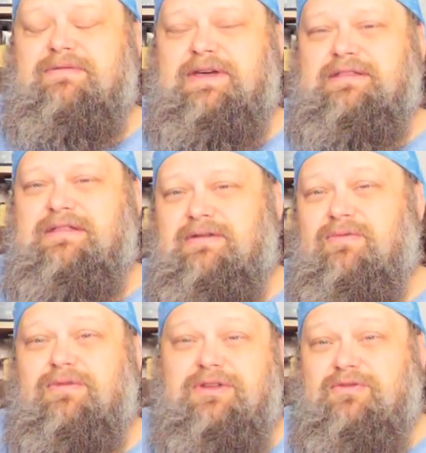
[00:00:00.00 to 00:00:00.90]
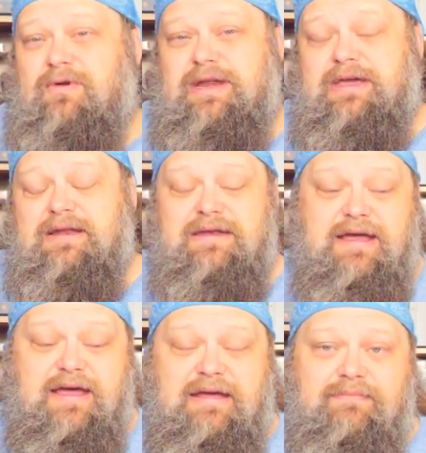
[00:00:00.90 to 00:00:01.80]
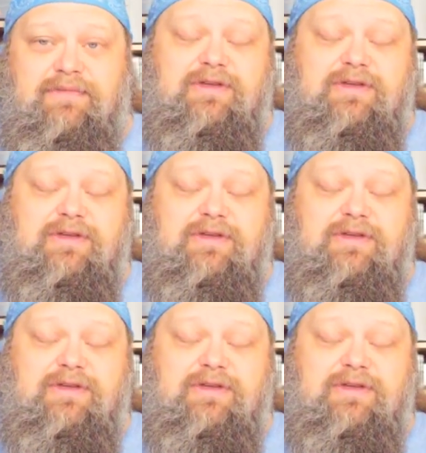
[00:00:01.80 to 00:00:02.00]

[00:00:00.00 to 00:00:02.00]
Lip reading: the fact that they rolled a 20 on a die.